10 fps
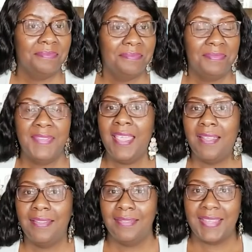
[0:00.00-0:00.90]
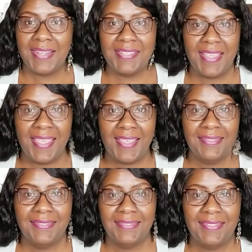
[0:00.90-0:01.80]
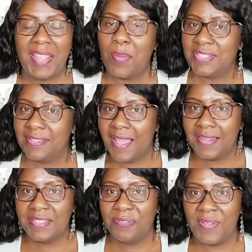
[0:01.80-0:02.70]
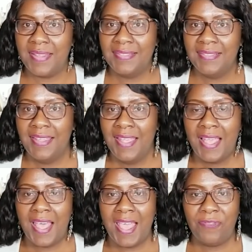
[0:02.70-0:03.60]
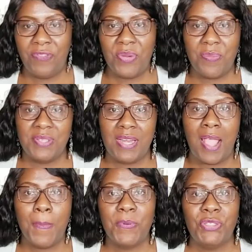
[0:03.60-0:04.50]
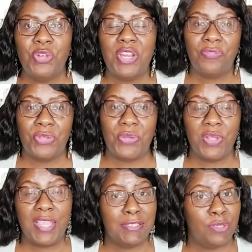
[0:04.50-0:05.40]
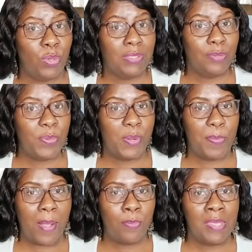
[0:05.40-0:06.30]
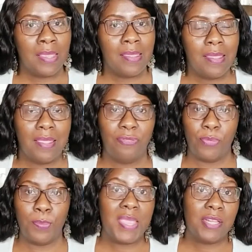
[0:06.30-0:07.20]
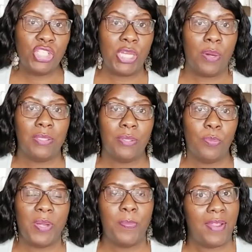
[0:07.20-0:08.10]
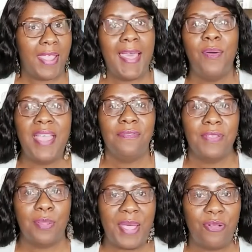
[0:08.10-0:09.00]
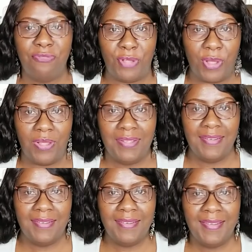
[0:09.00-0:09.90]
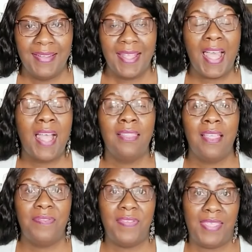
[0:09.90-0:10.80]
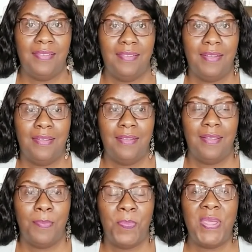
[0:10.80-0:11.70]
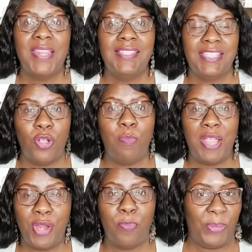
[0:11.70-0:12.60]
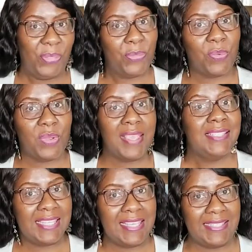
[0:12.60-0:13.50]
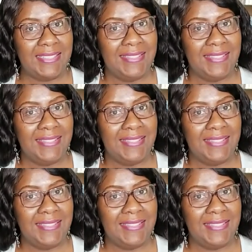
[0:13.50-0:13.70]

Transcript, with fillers: Yeah, that's it. That was lots of fun. I figured it was an opportunity for you to get to know a little bit about me and for me to share a little bit about how I feel about fall. I love it, but it's still my number three season.